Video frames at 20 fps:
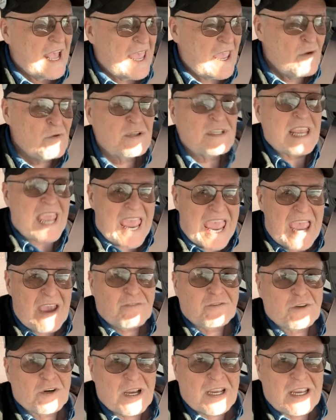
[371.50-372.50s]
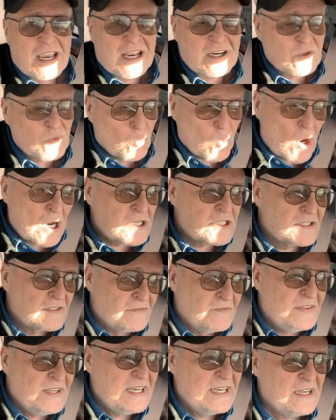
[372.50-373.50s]
It was after I got to watch the
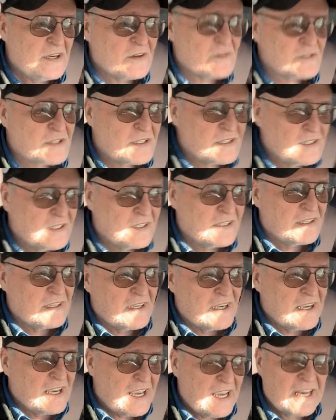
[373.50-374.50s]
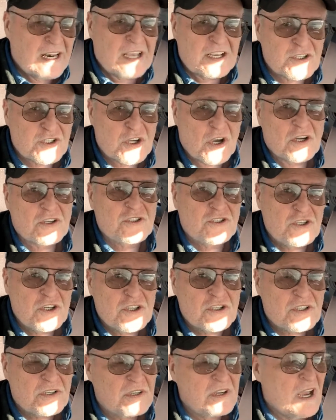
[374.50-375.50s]
videos, and I saw
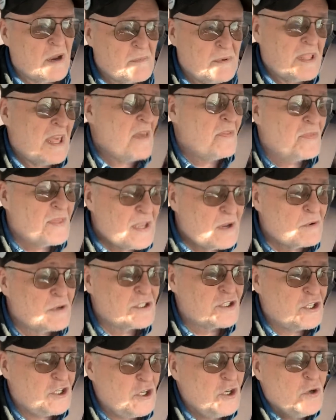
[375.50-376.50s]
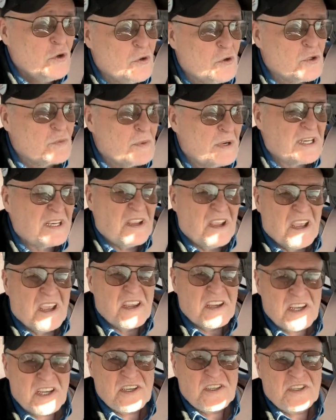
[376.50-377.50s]
just, I mean, that thing was huge, but
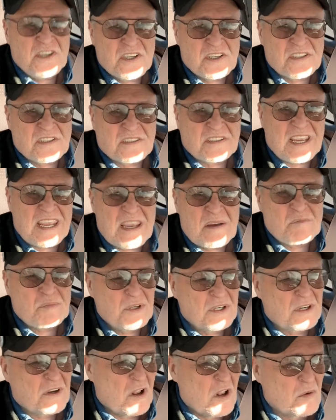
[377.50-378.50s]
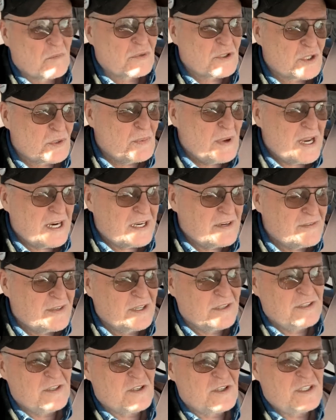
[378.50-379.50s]
you just can't put it all in perspective
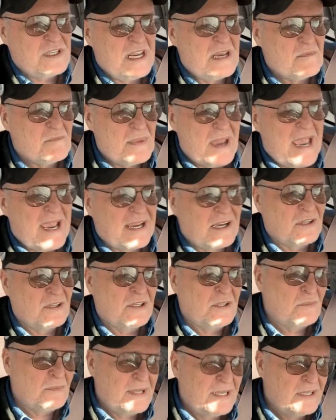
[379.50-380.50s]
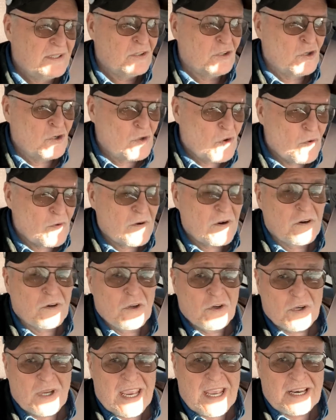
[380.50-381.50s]
until you step back a little bit and
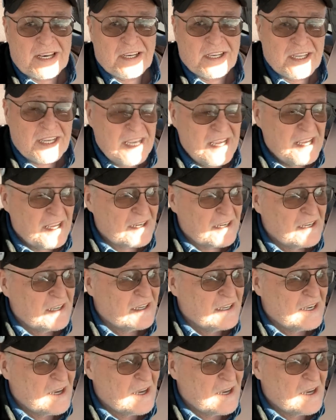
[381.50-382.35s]
look at it again.